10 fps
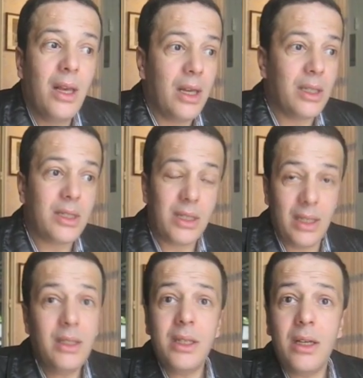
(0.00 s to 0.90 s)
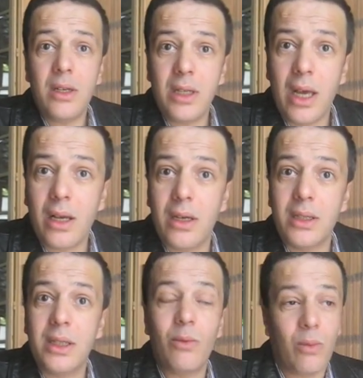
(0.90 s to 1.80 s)
It's easier today
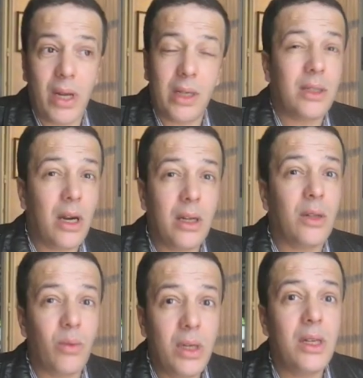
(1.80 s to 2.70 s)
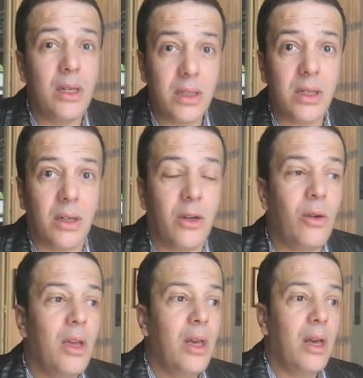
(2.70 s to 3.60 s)
because when I started 20 years ago,
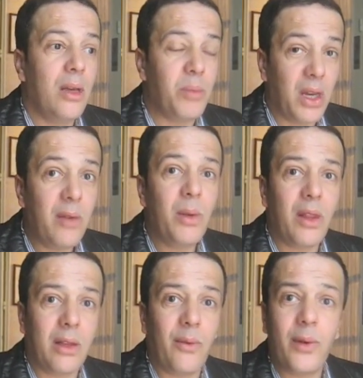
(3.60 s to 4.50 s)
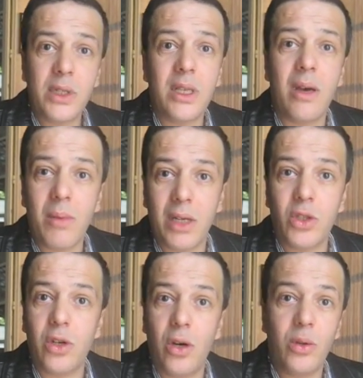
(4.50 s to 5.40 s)
believe me that the first time I
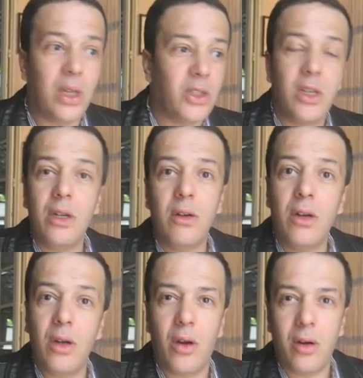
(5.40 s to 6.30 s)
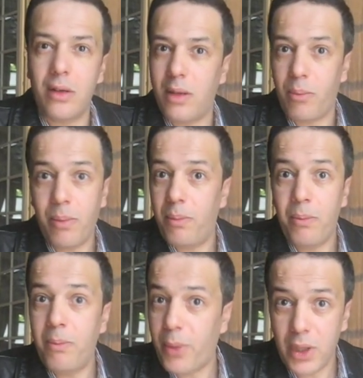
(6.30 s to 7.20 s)
draw the general or the
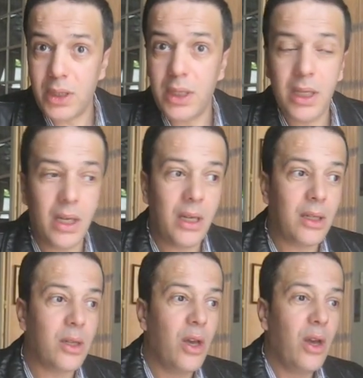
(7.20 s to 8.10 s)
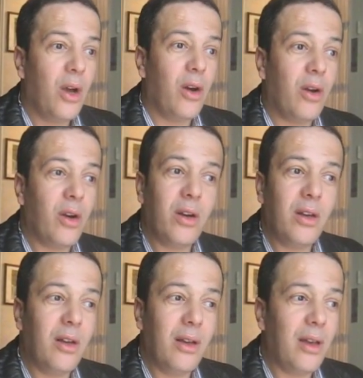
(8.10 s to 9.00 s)
president or
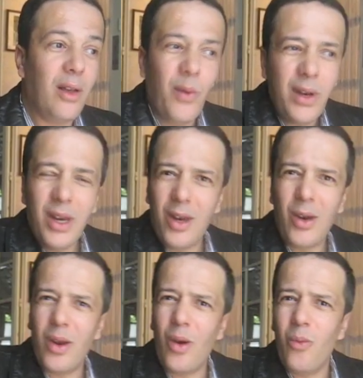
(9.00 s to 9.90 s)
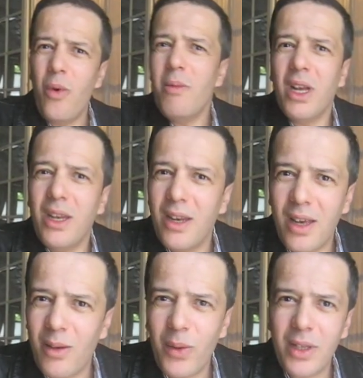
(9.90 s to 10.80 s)
even women,
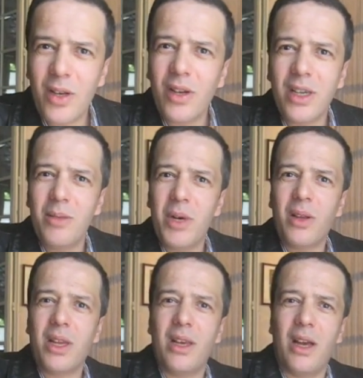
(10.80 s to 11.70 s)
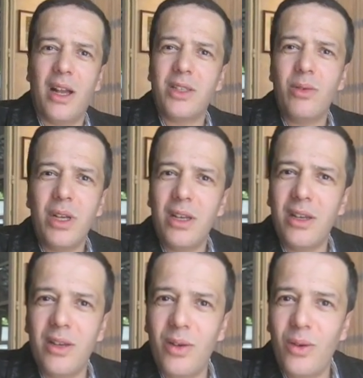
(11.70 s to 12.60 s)
even talking about
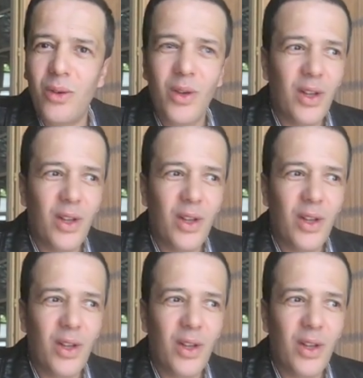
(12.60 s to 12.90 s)
Algerian